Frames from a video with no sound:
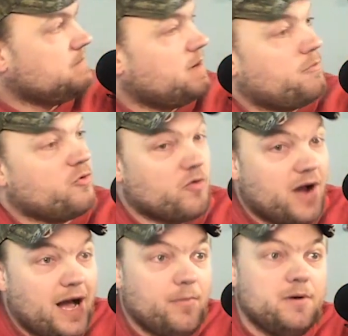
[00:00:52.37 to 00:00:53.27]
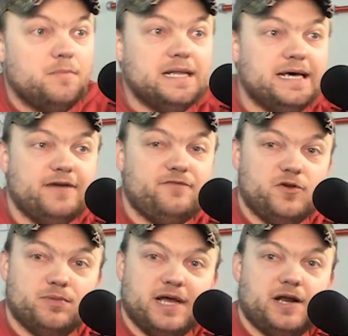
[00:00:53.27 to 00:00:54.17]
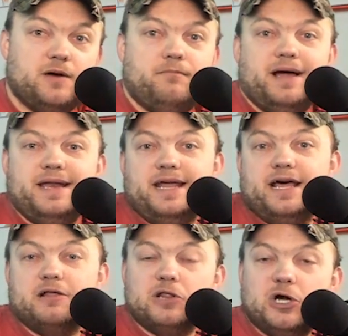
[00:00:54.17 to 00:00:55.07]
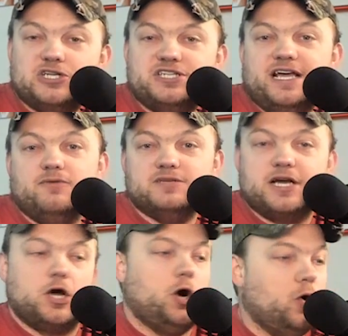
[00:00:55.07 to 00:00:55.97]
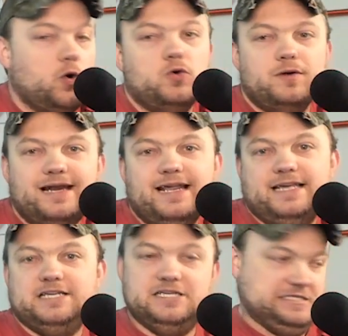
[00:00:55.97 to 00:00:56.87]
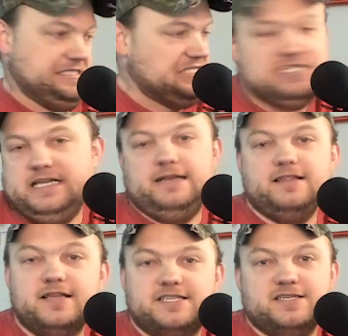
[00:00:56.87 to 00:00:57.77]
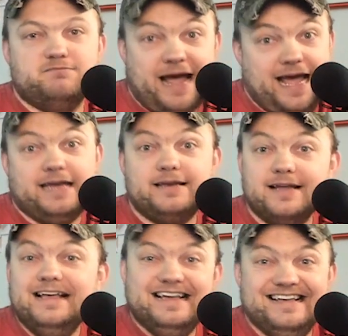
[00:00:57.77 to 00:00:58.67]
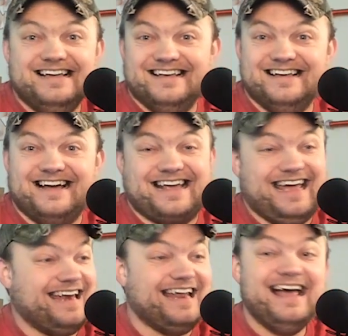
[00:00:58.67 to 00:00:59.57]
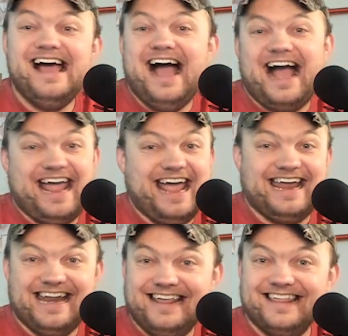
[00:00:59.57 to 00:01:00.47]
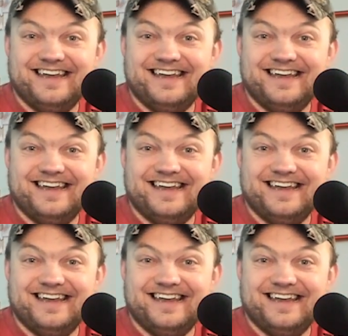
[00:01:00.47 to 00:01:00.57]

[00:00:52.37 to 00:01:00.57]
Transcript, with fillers: Probably if you played on Monday on launch day, it was like, holy, this is bad. I can't get anything